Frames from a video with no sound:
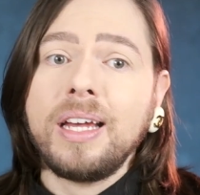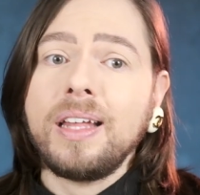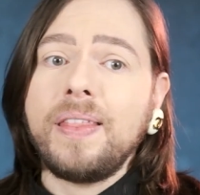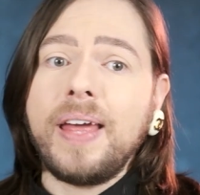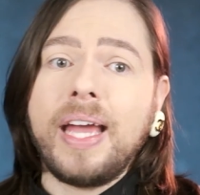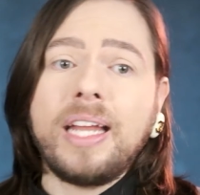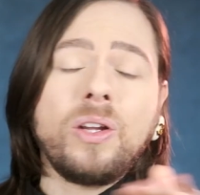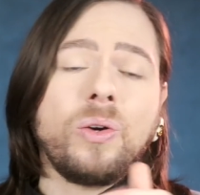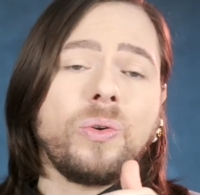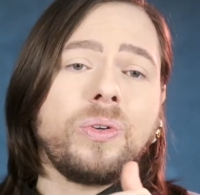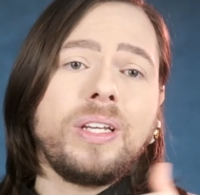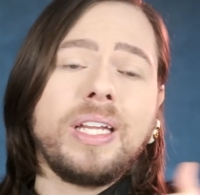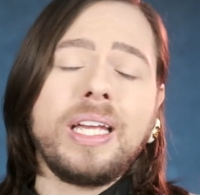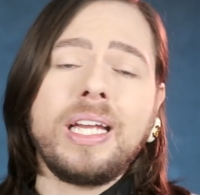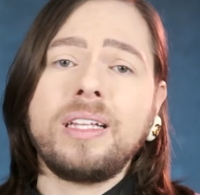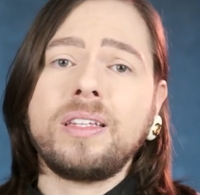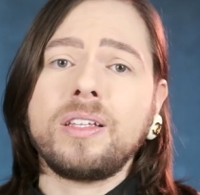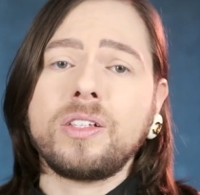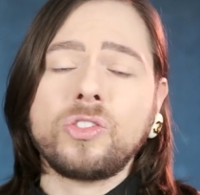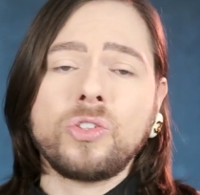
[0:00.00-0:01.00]
They don't
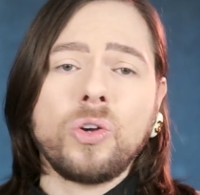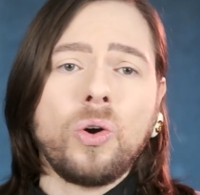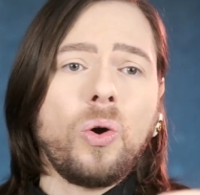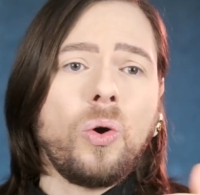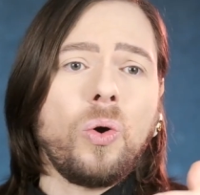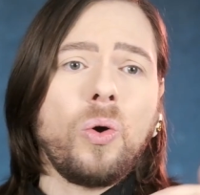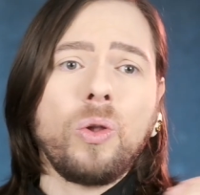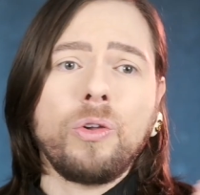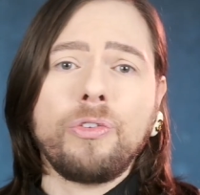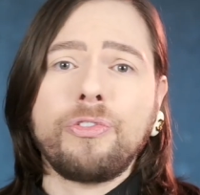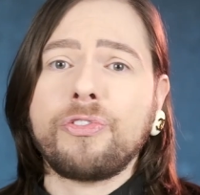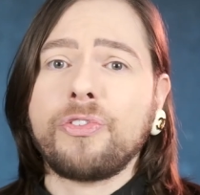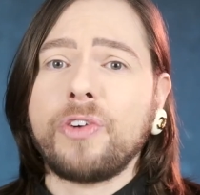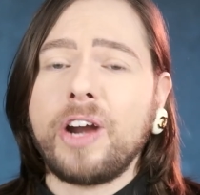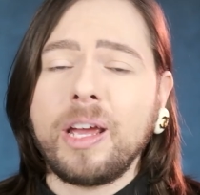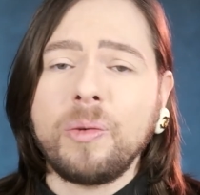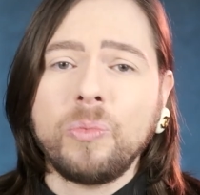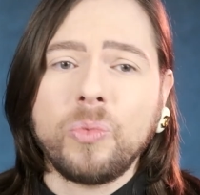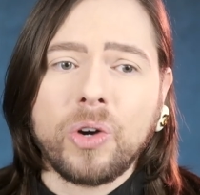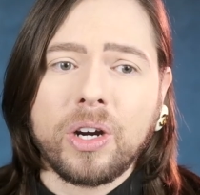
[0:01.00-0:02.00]
need this whole
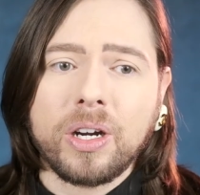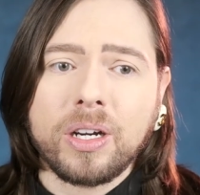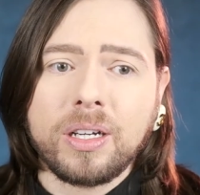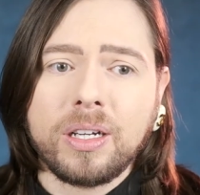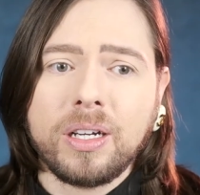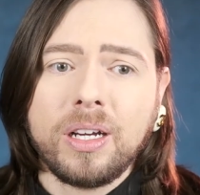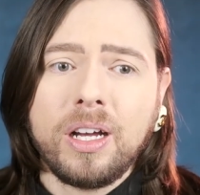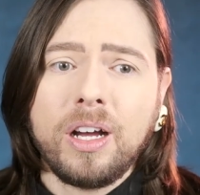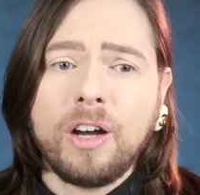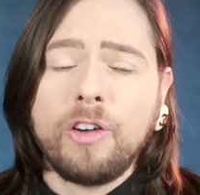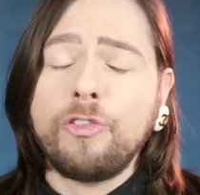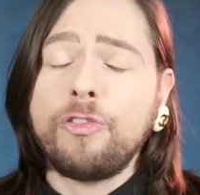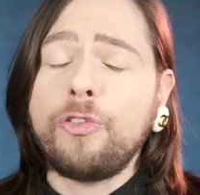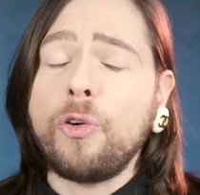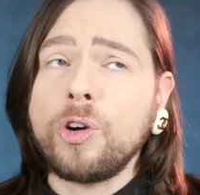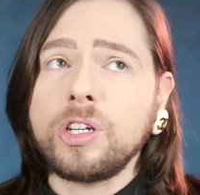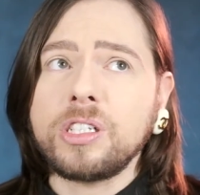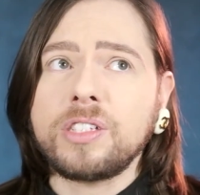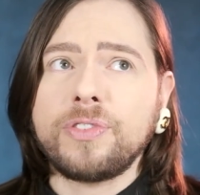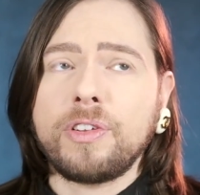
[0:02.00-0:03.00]
framework,
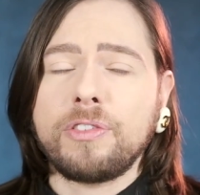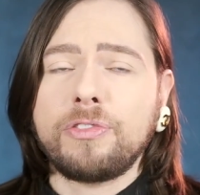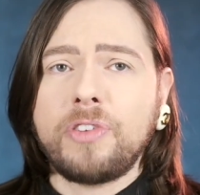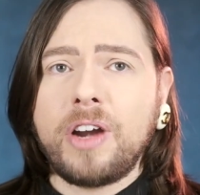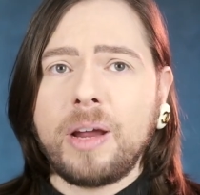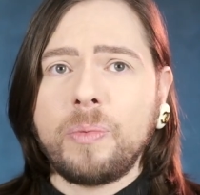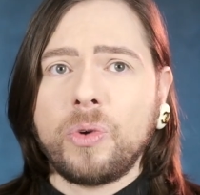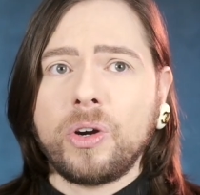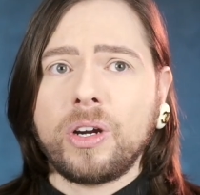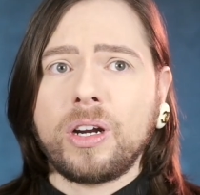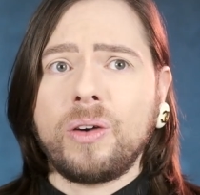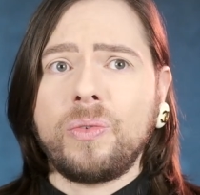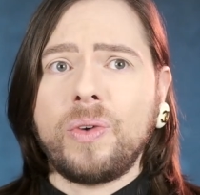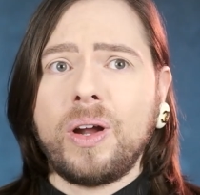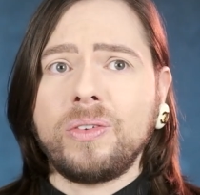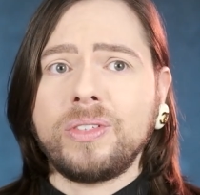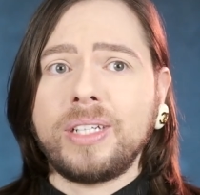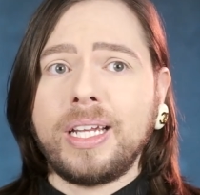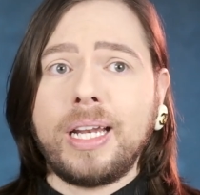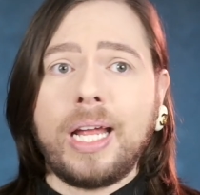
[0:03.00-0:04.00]
forceful framework
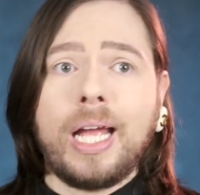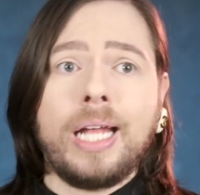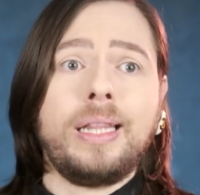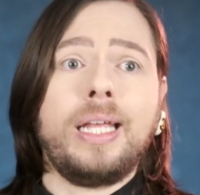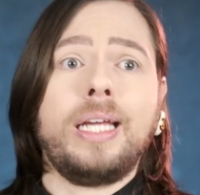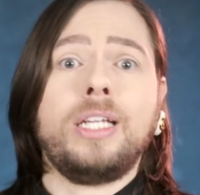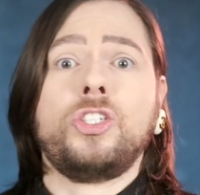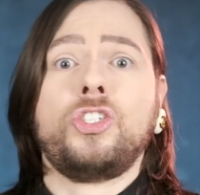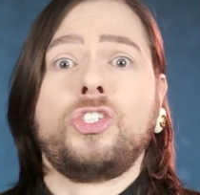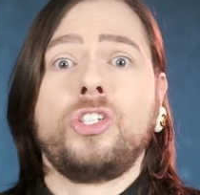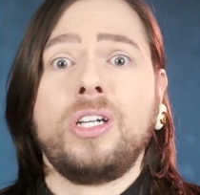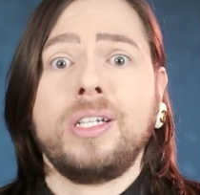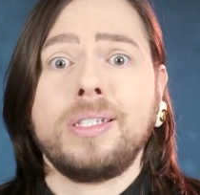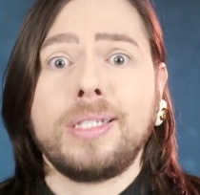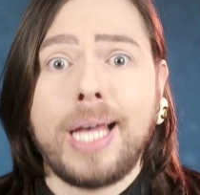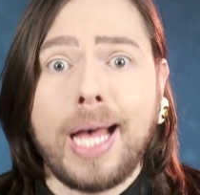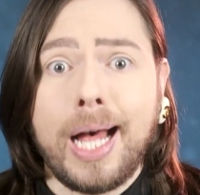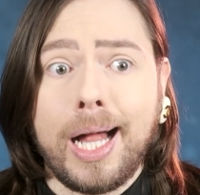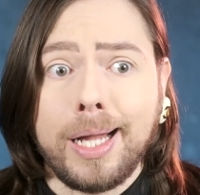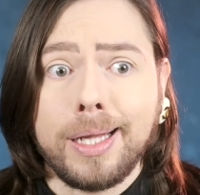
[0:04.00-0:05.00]
around it, and they sure as
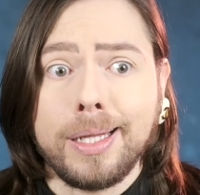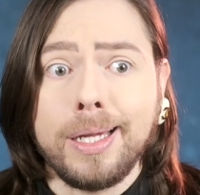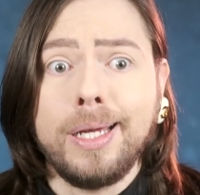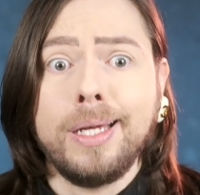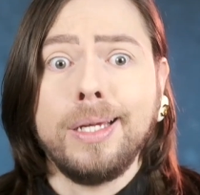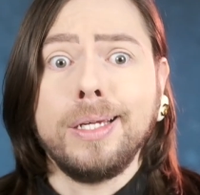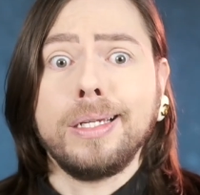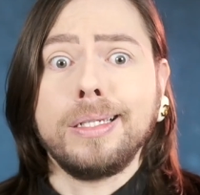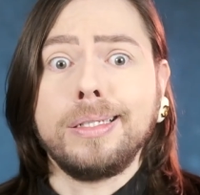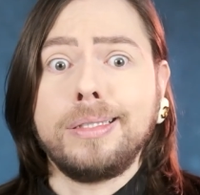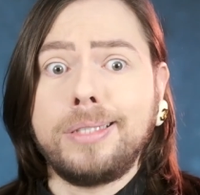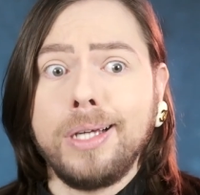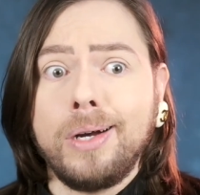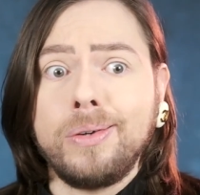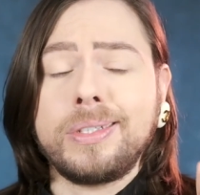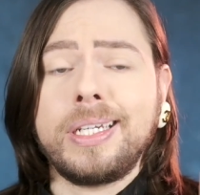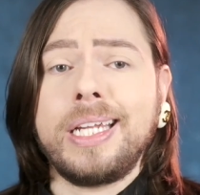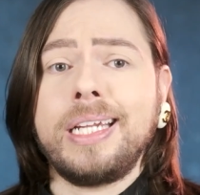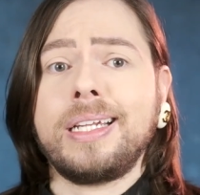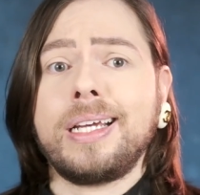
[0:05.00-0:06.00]
hell
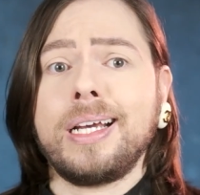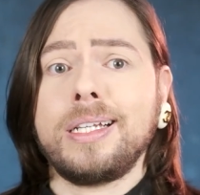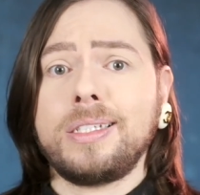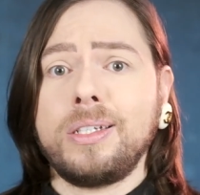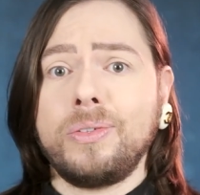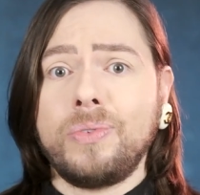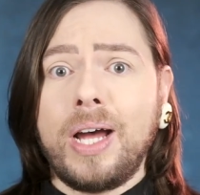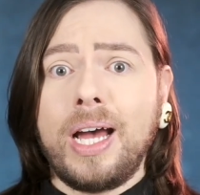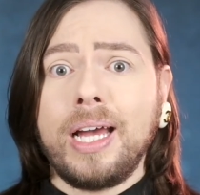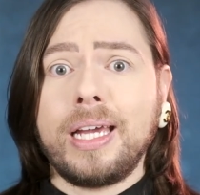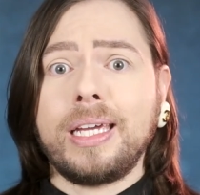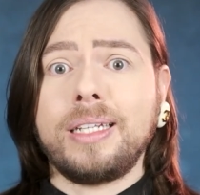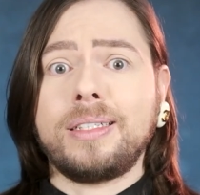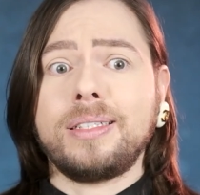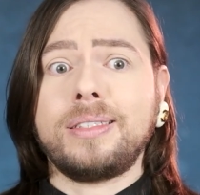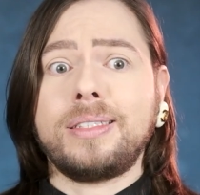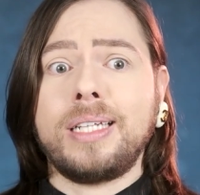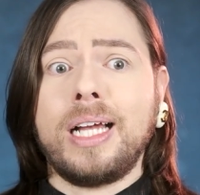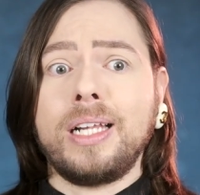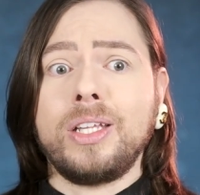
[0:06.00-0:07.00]
Don't need Kaziragi
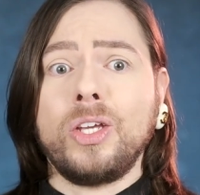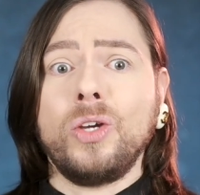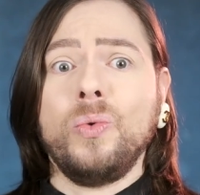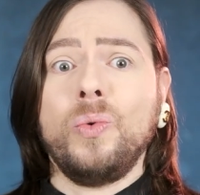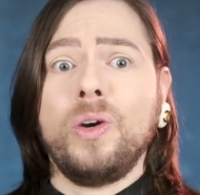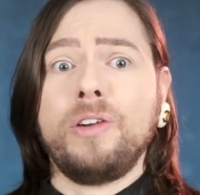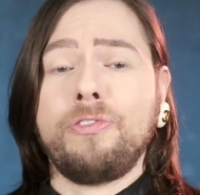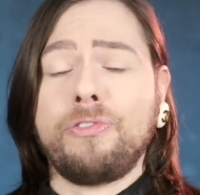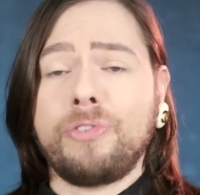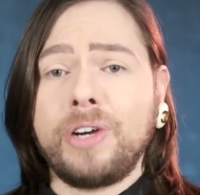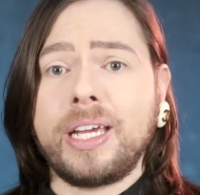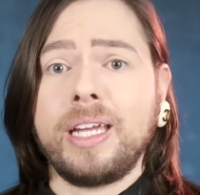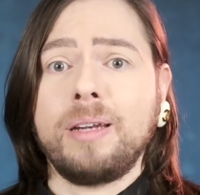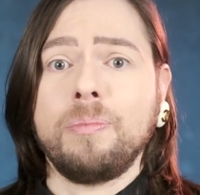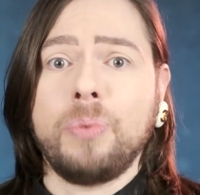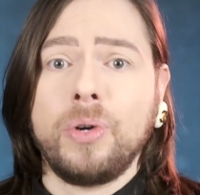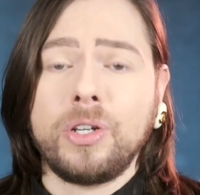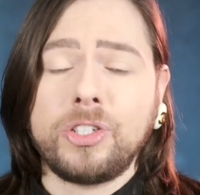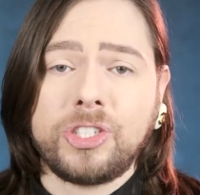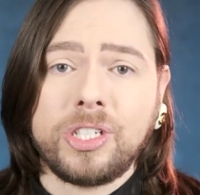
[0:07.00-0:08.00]
to tell you what freaking
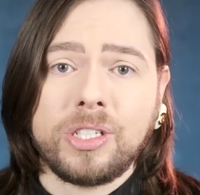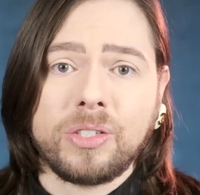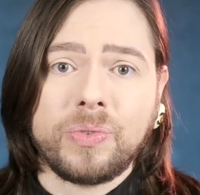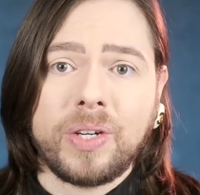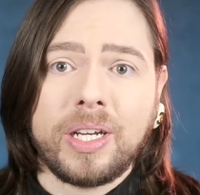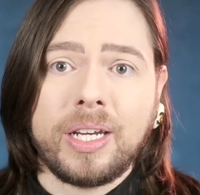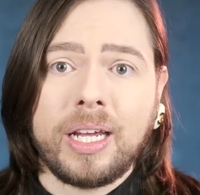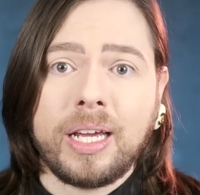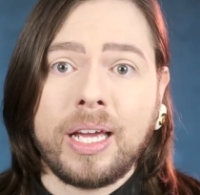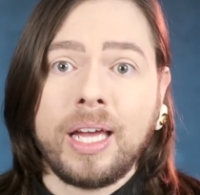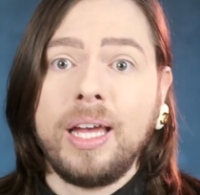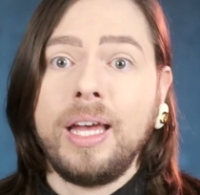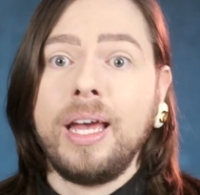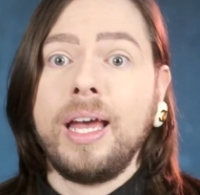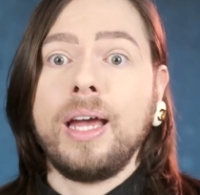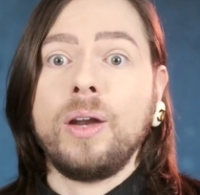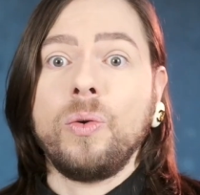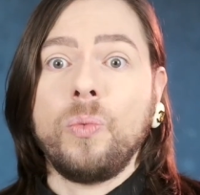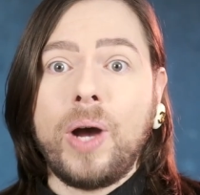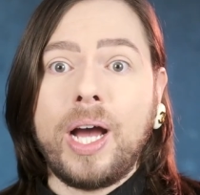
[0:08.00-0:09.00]
book she's reading
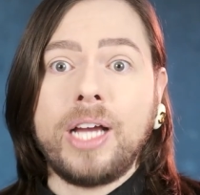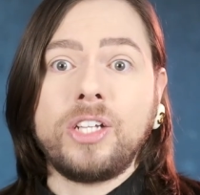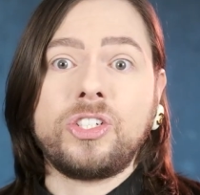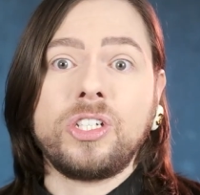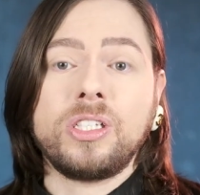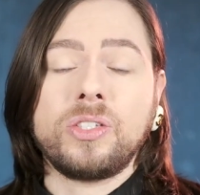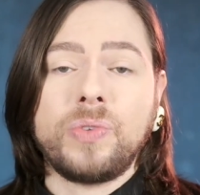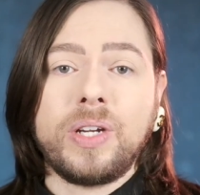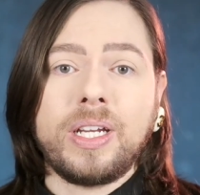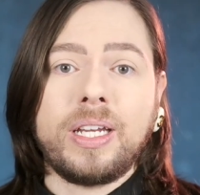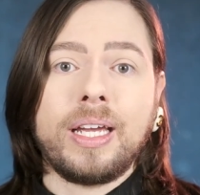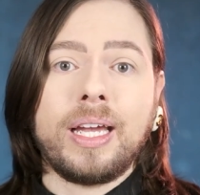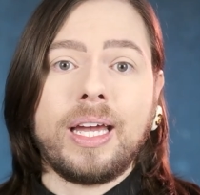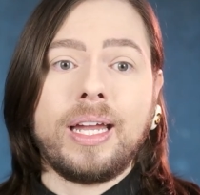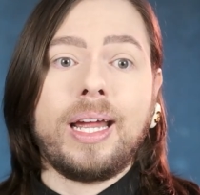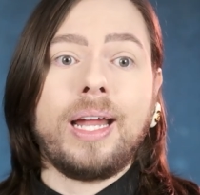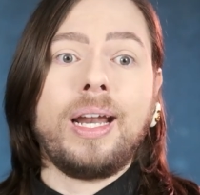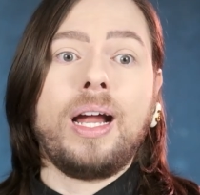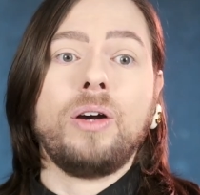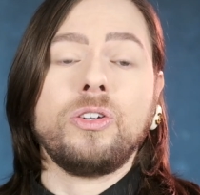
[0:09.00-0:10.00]
and why she's reading
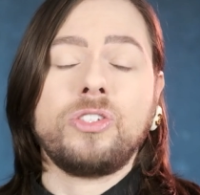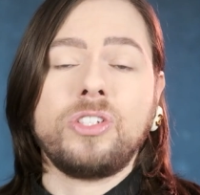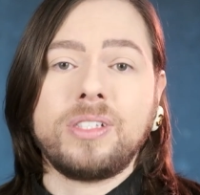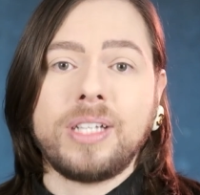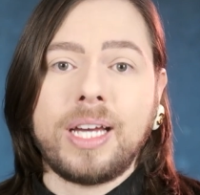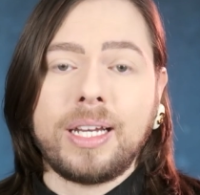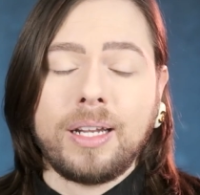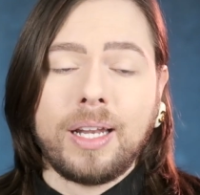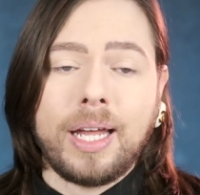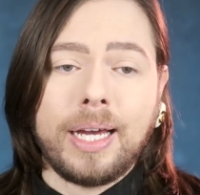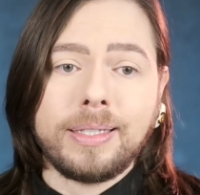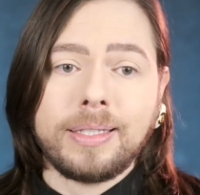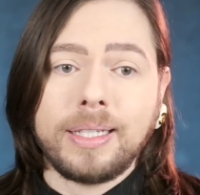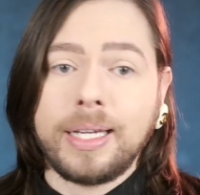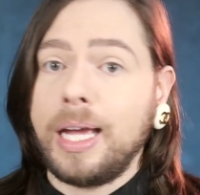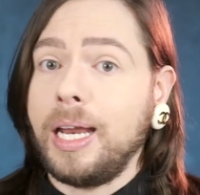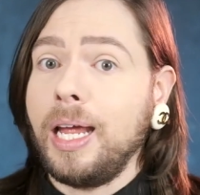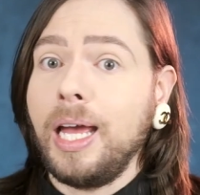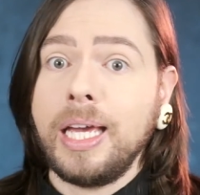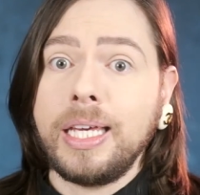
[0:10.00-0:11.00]
it and how she's analyzing
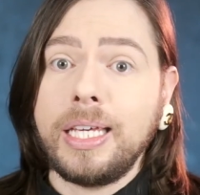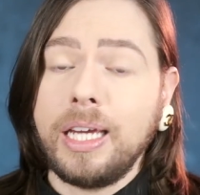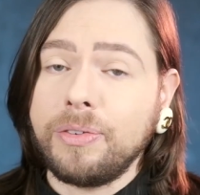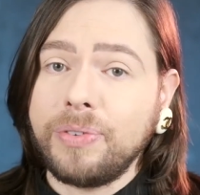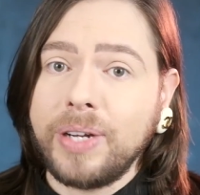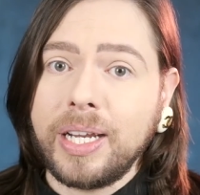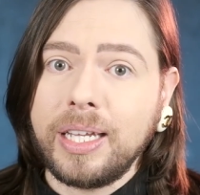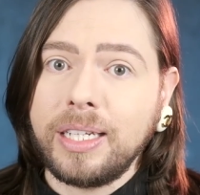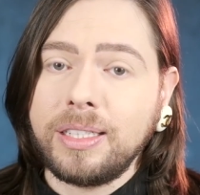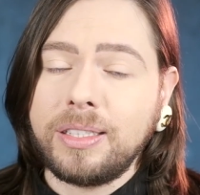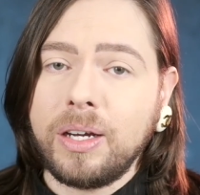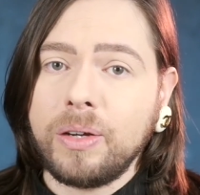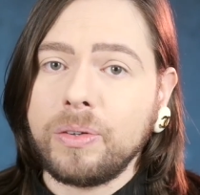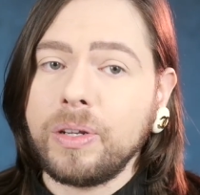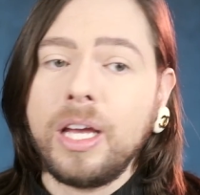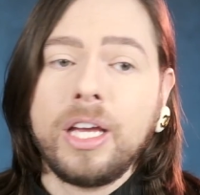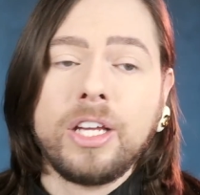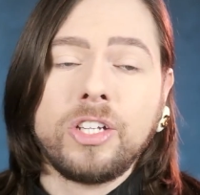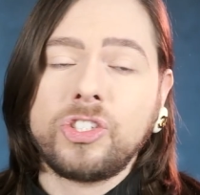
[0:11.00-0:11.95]
it. You really don't.